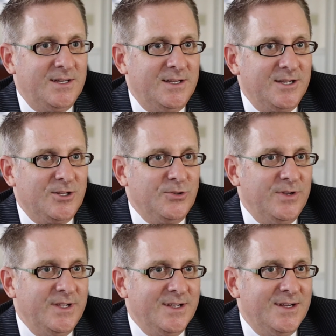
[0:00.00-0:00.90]

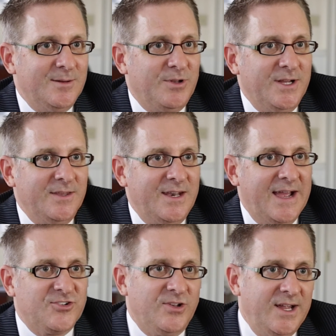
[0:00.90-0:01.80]
including playing the
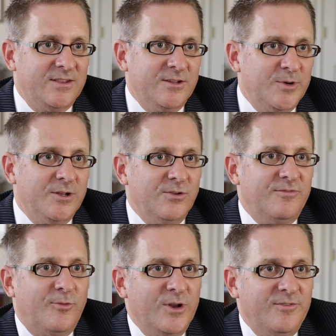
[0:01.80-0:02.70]
national anthem and a
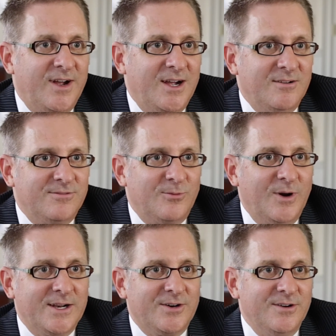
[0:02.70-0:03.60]
little 45
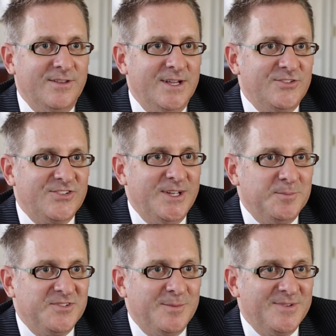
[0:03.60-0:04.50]
record that
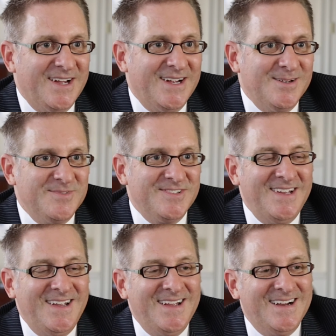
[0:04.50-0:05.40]
skips sometimes.